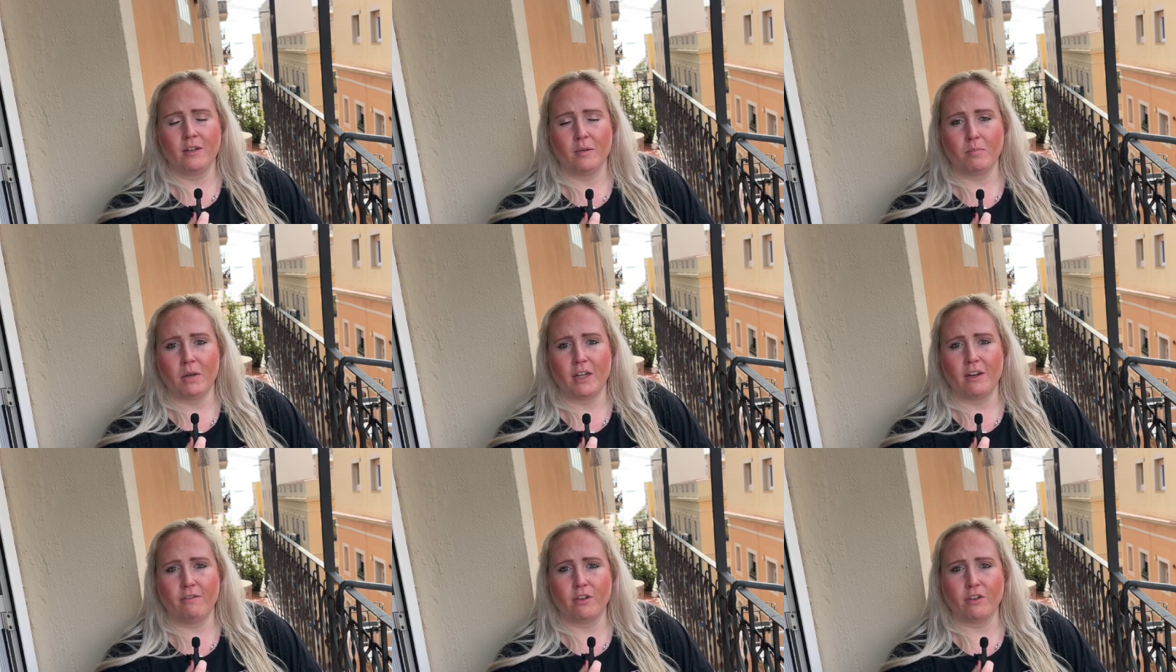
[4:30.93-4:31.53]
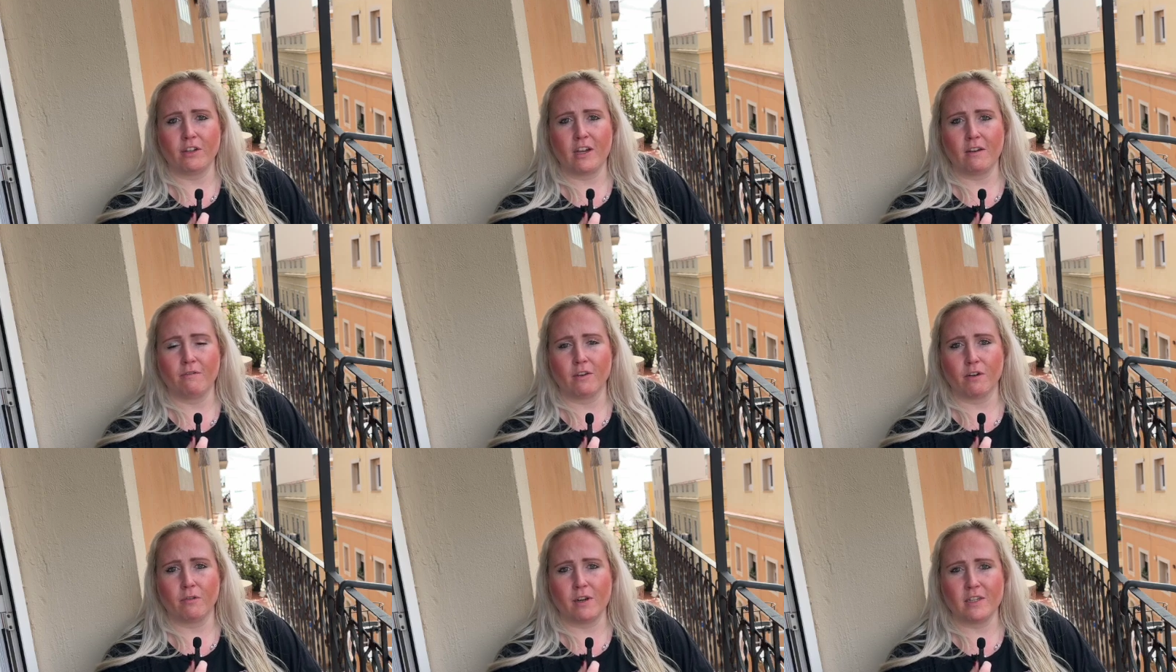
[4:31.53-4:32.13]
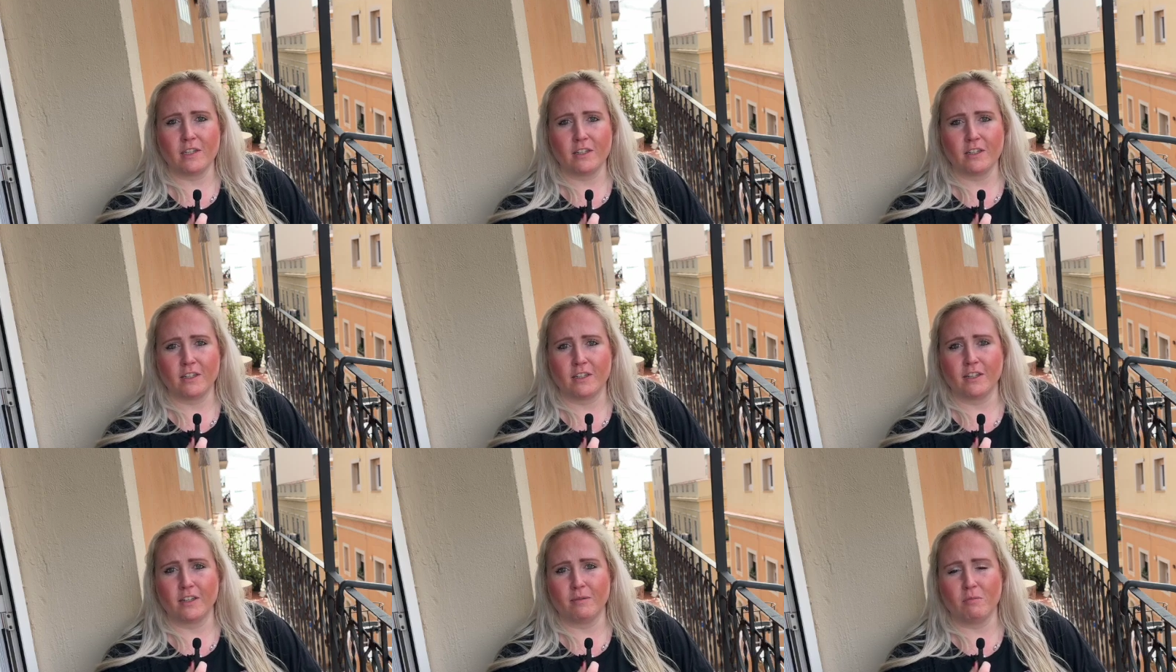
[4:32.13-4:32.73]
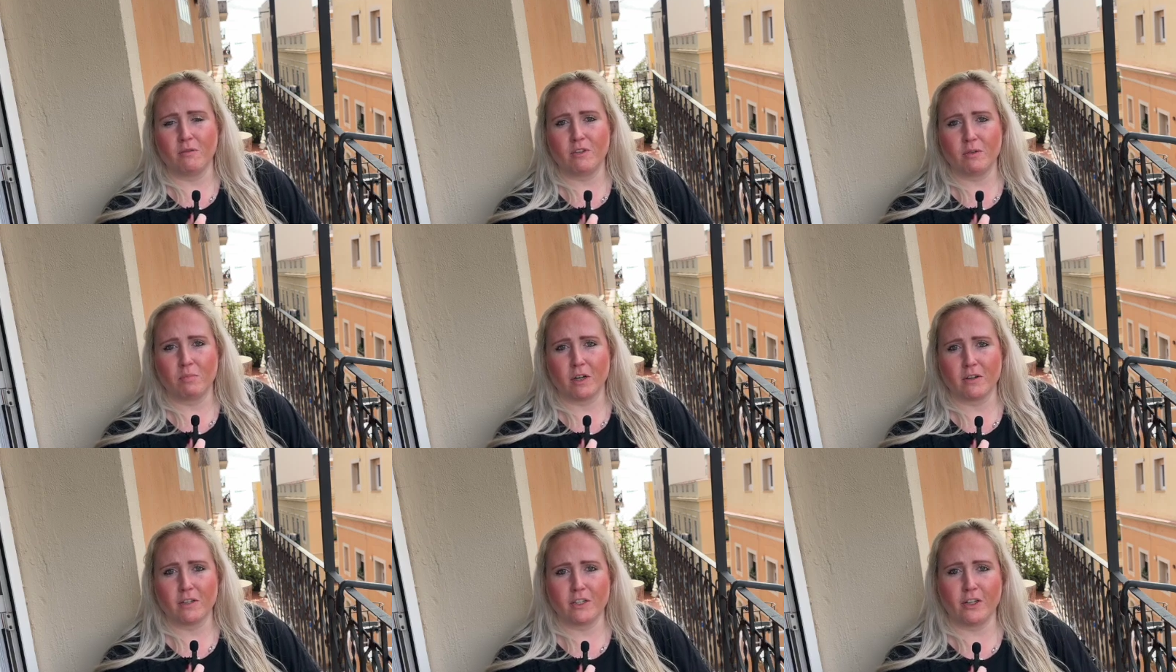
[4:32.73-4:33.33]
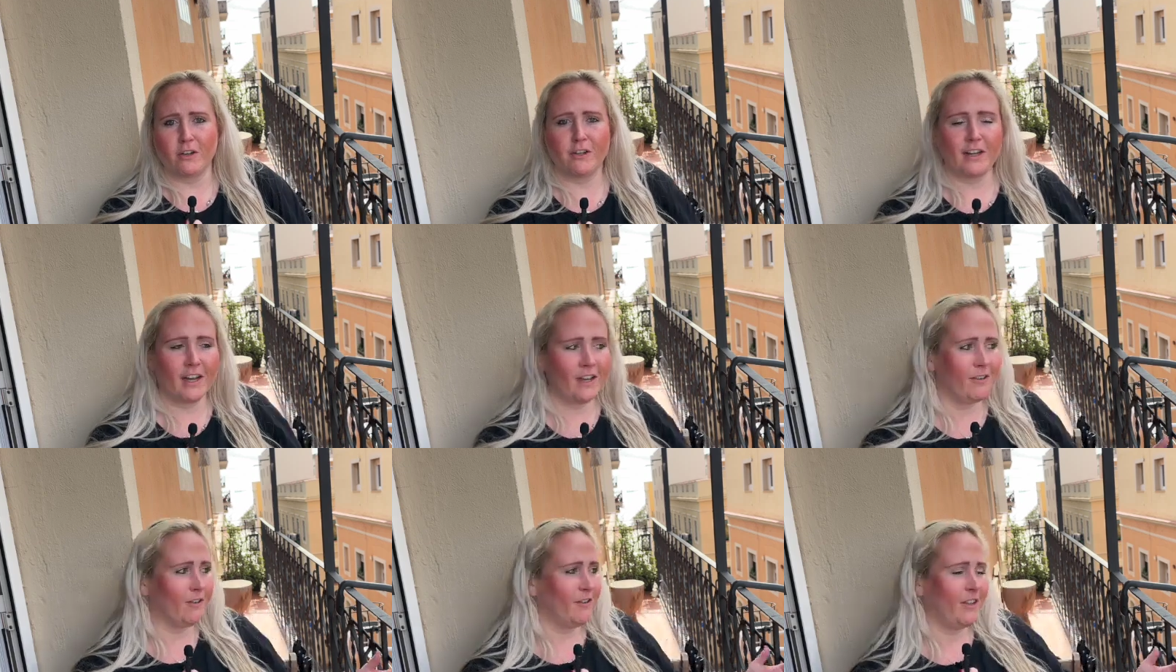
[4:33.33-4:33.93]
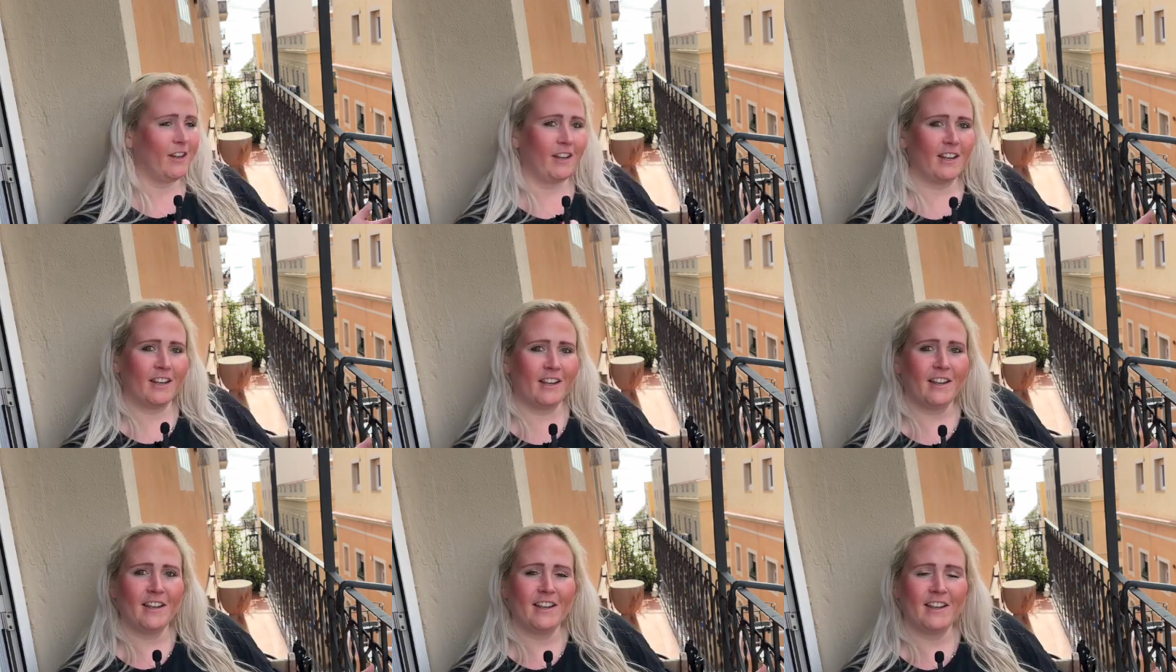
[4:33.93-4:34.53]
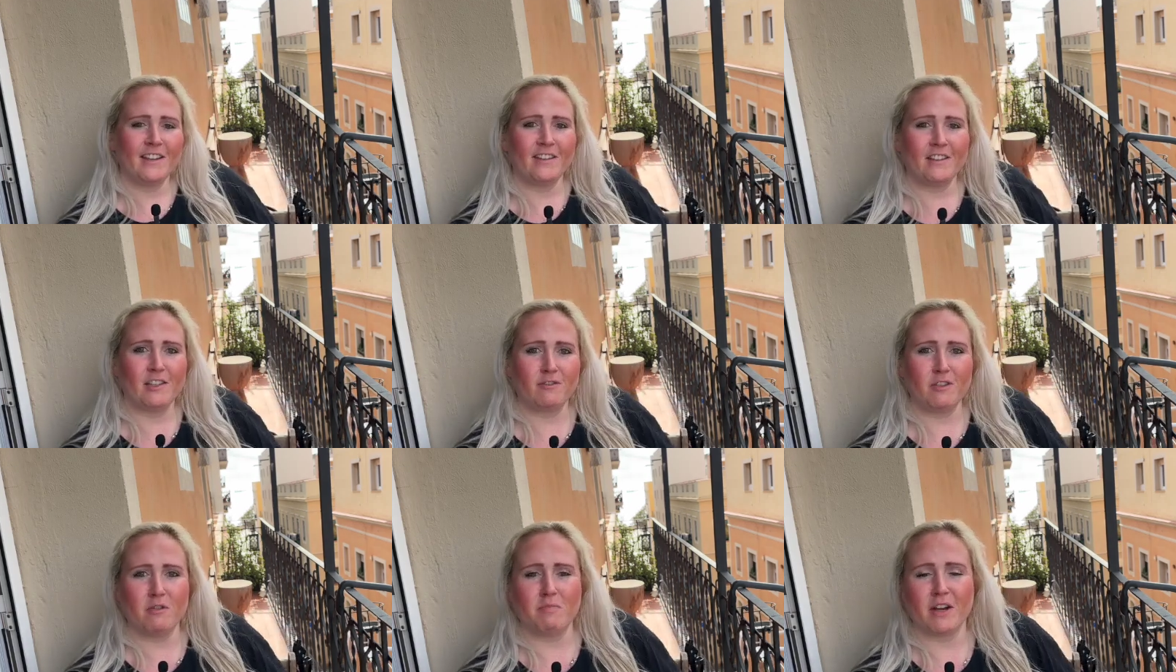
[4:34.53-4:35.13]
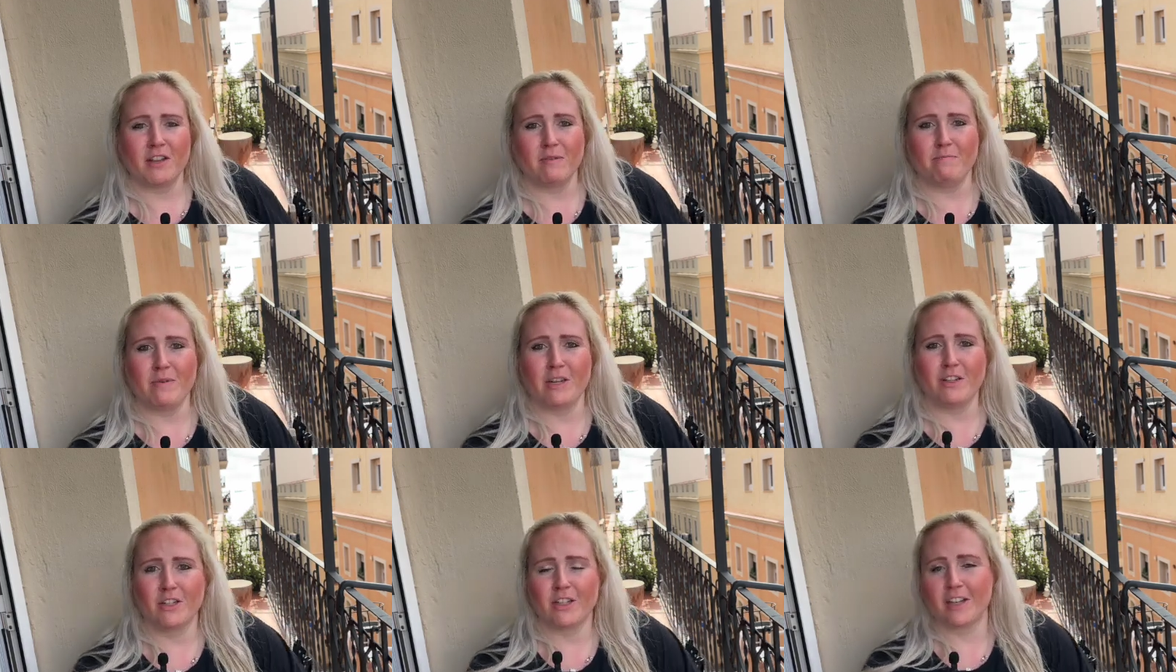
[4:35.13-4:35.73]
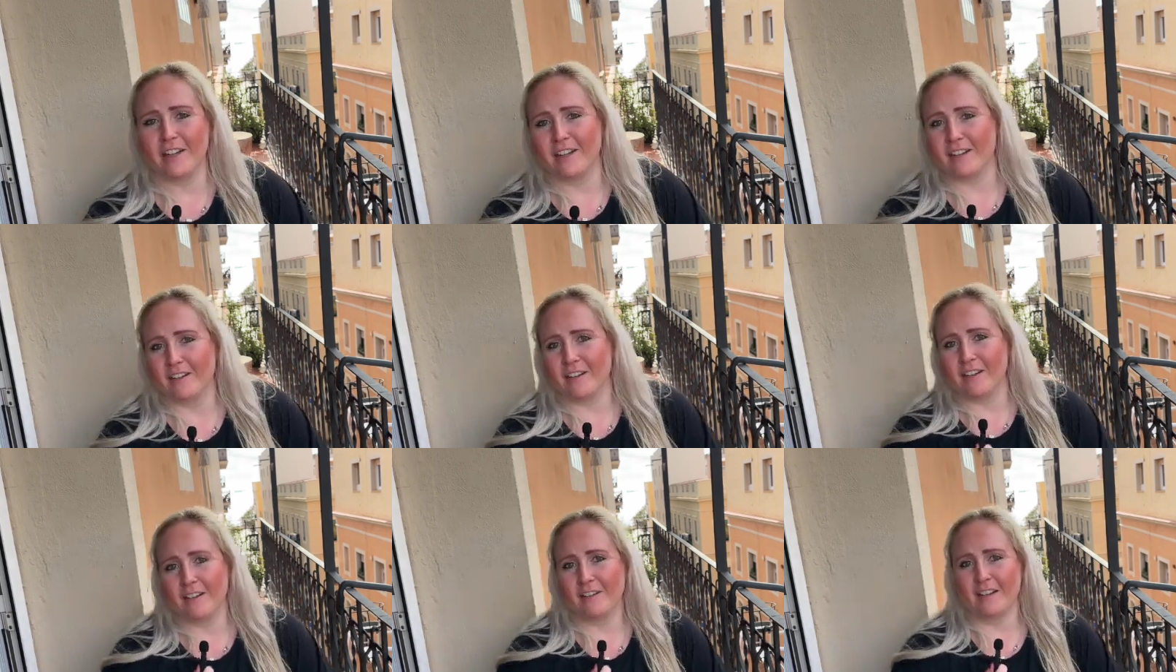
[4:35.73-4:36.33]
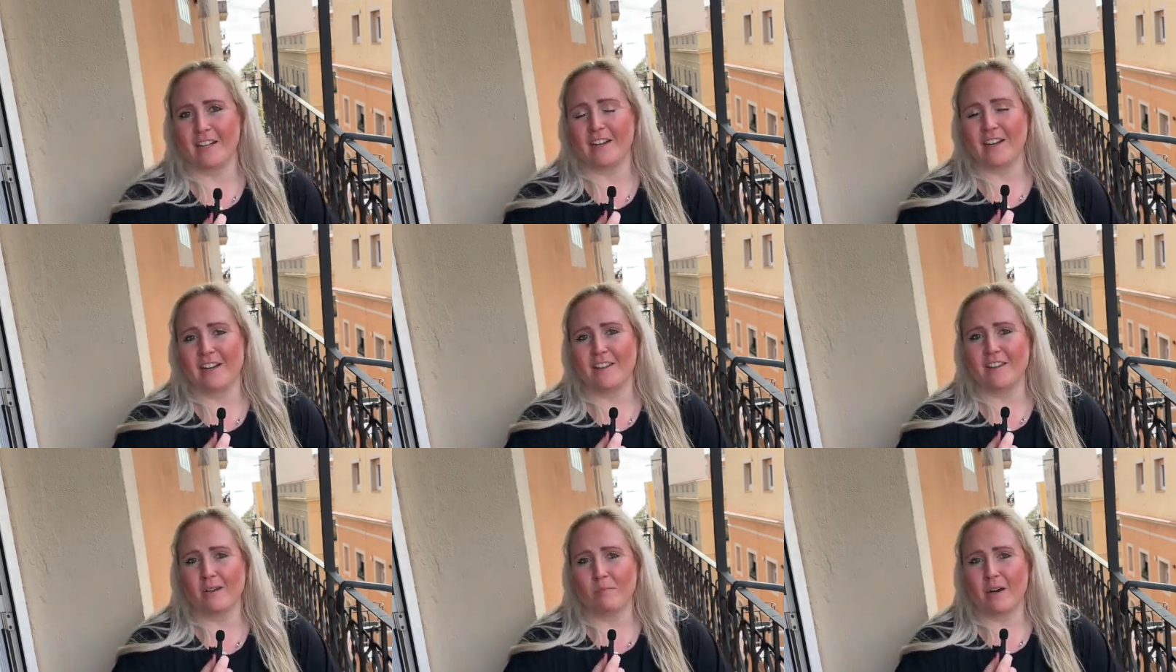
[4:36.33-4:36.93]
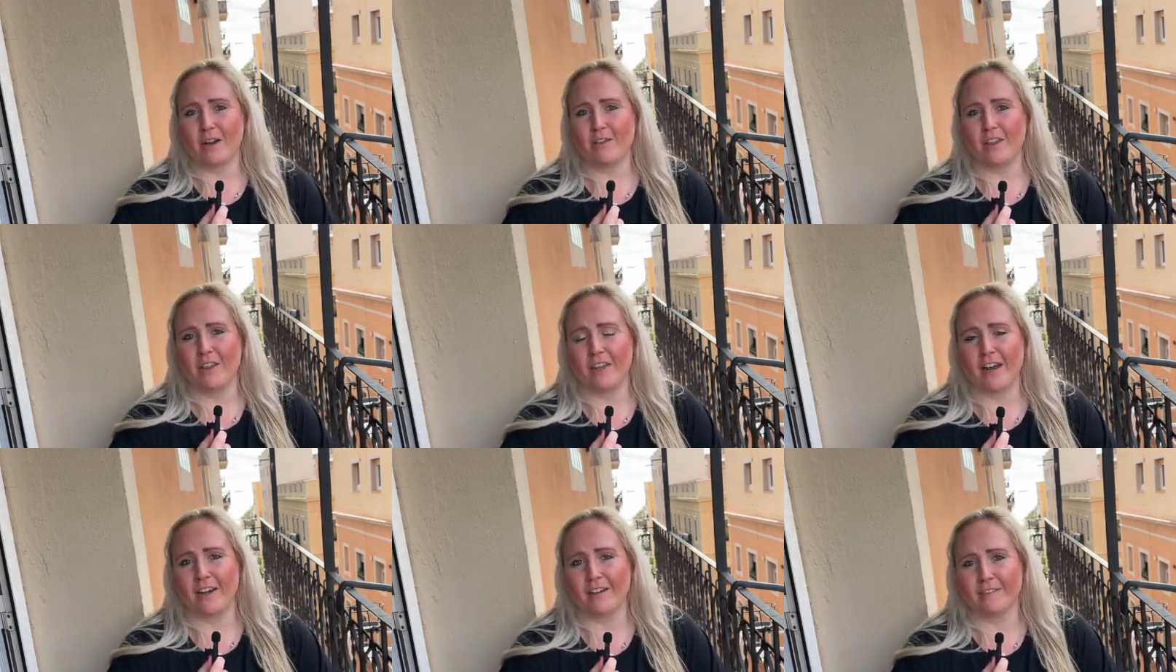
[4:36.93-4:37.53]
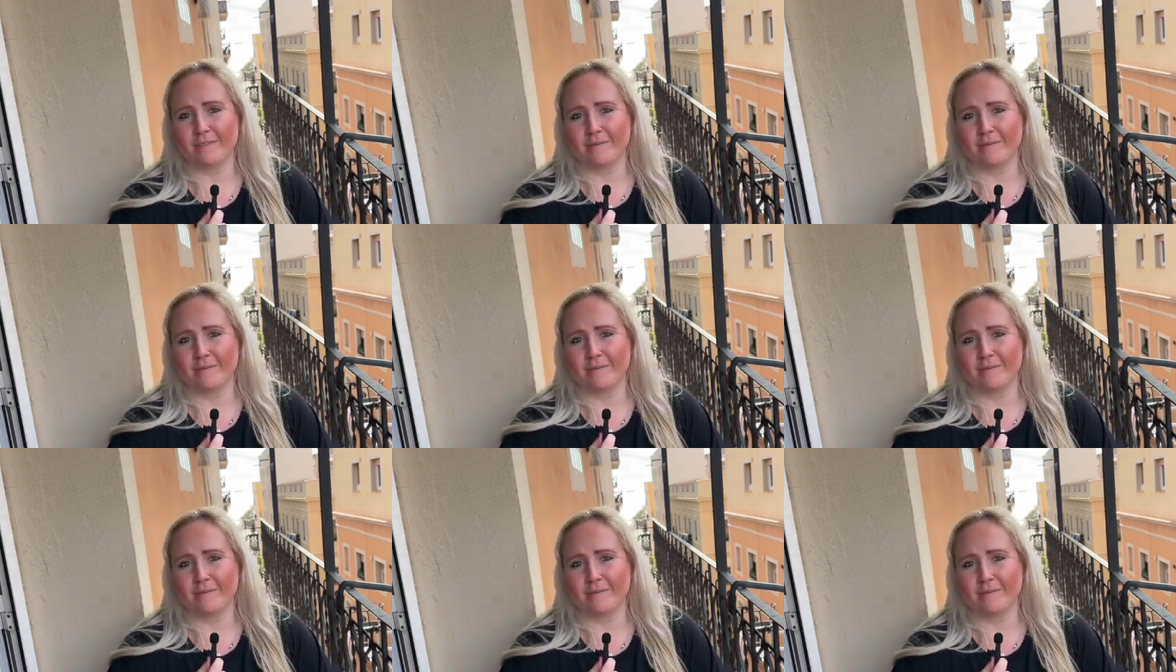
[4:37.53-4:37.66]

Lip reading: But if you're looking for a reason to move to Barcelona, I don't think this view by the beach can get anything better than that.